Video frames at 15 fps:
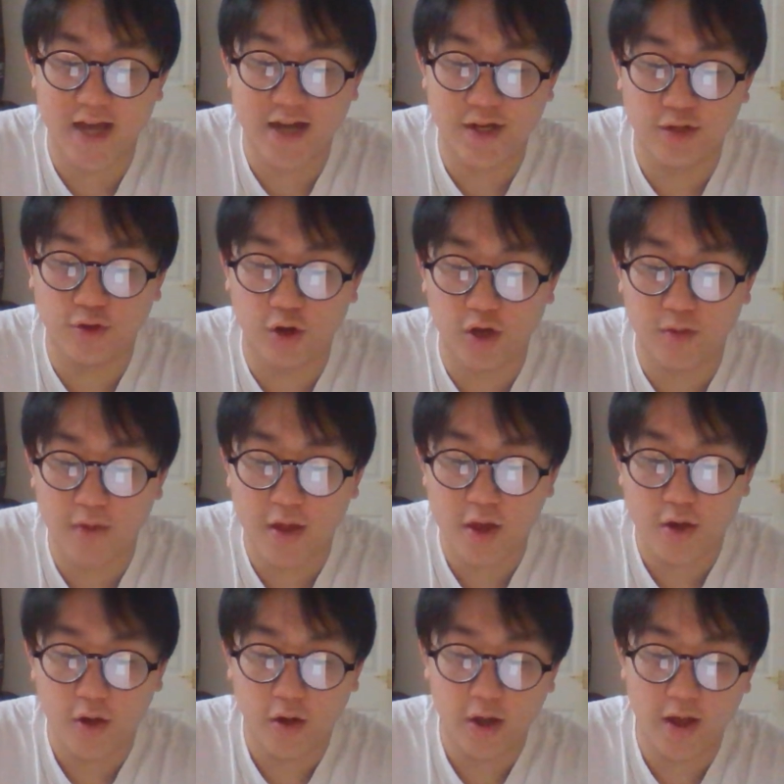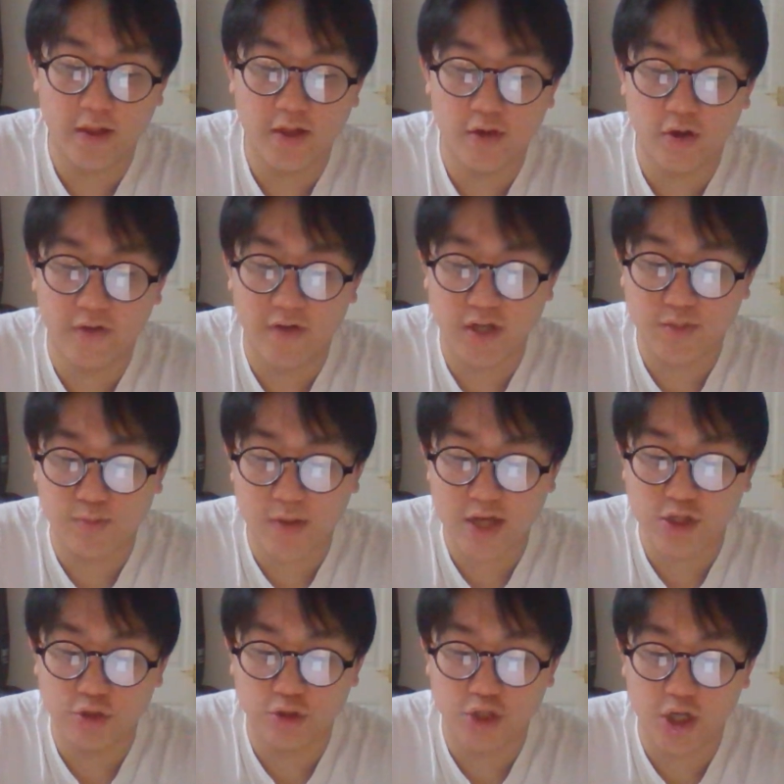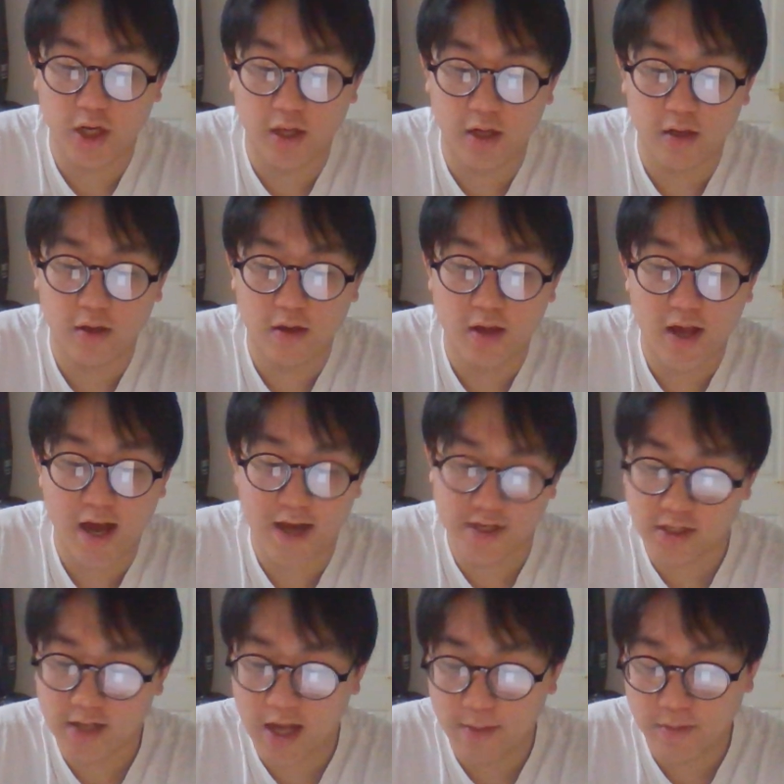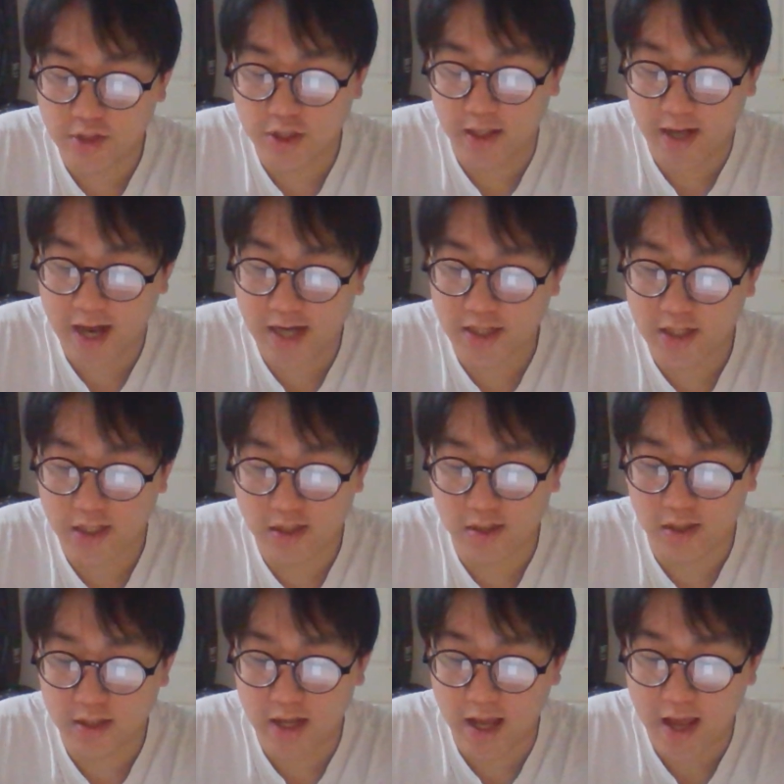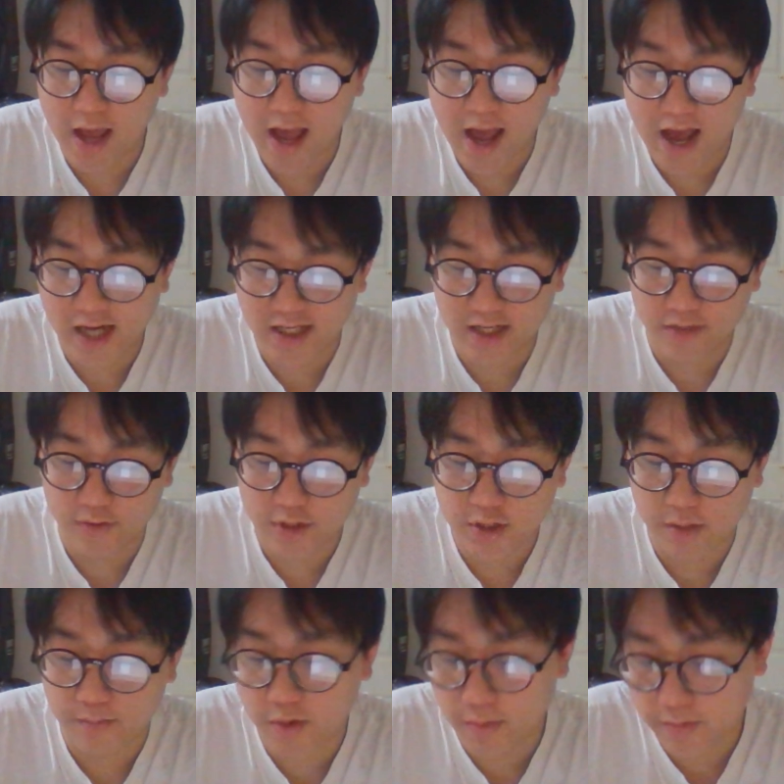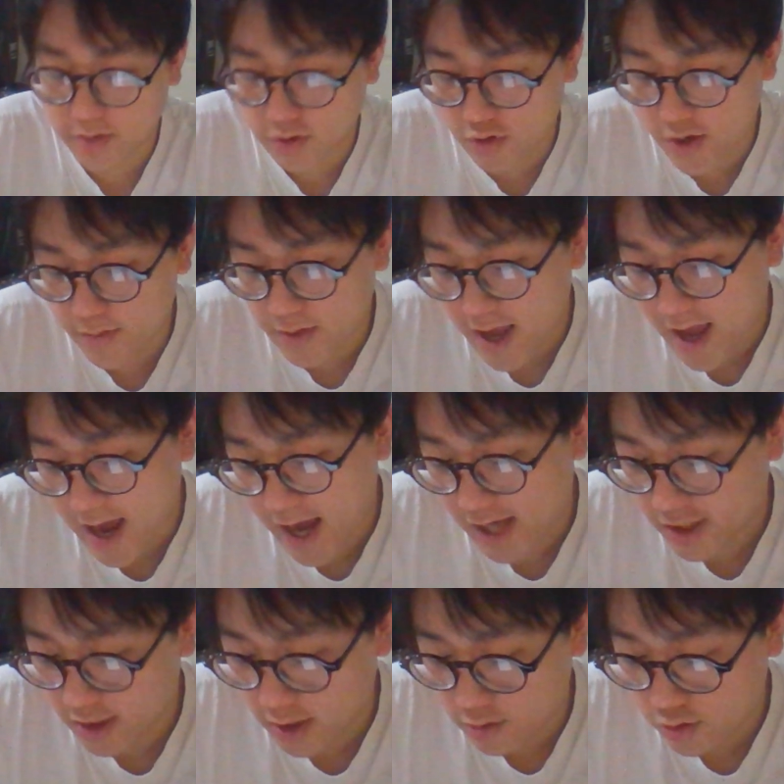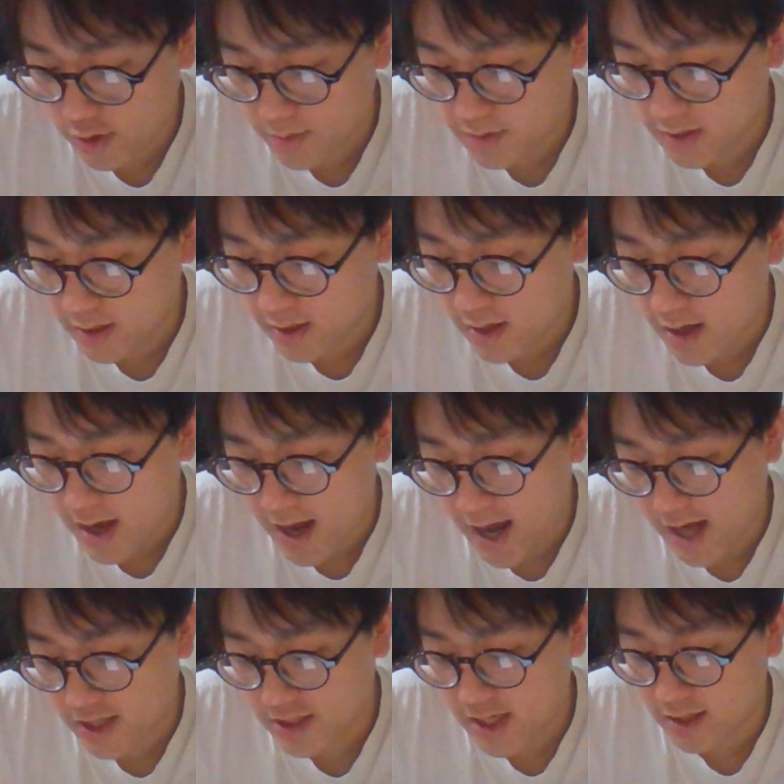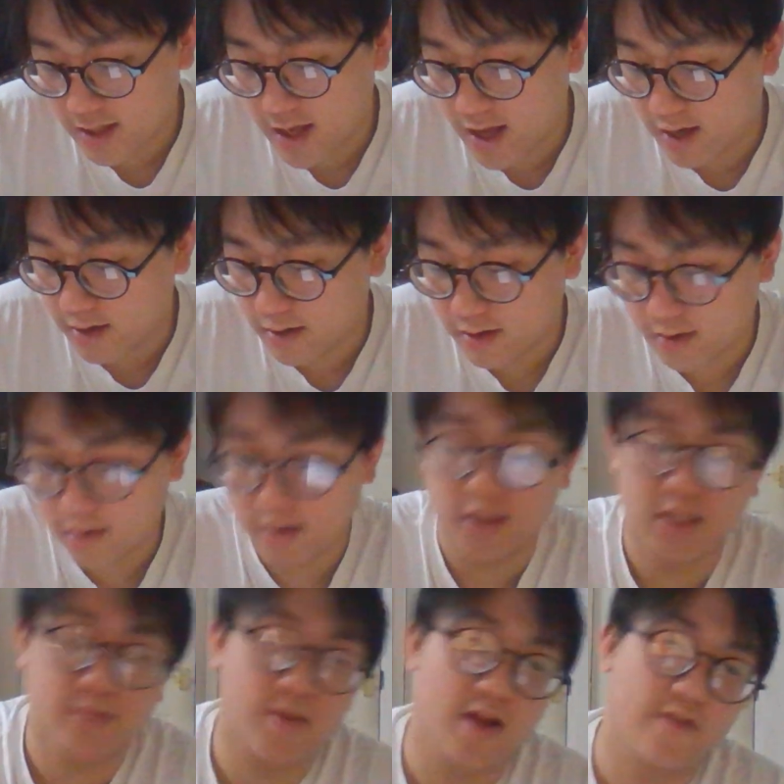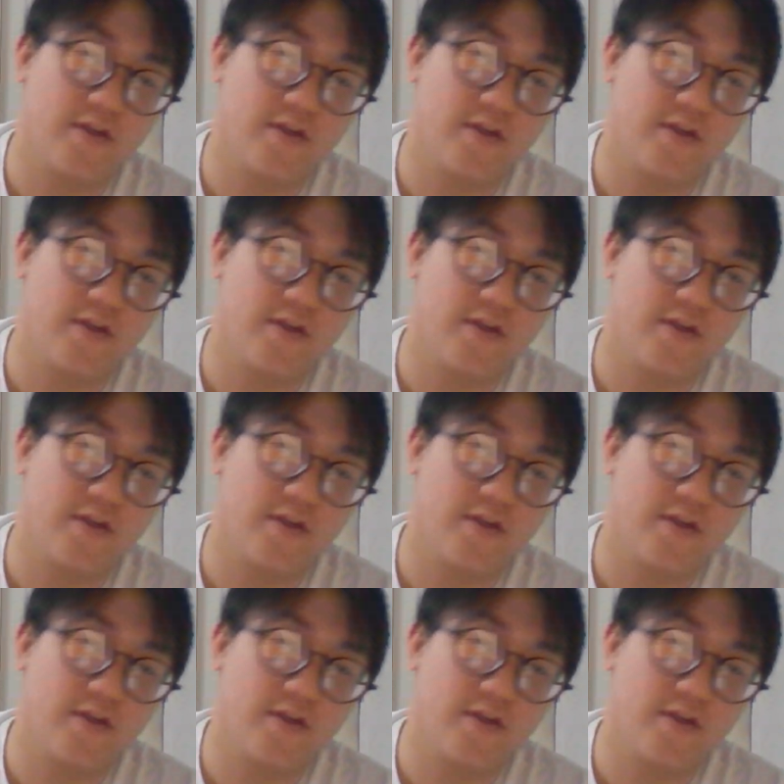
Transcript: tiny dot in the universe, bless your journey. Hashtag time machine, hashtag start today, hashtag written script, hashtag unscripted, hashtag the end. My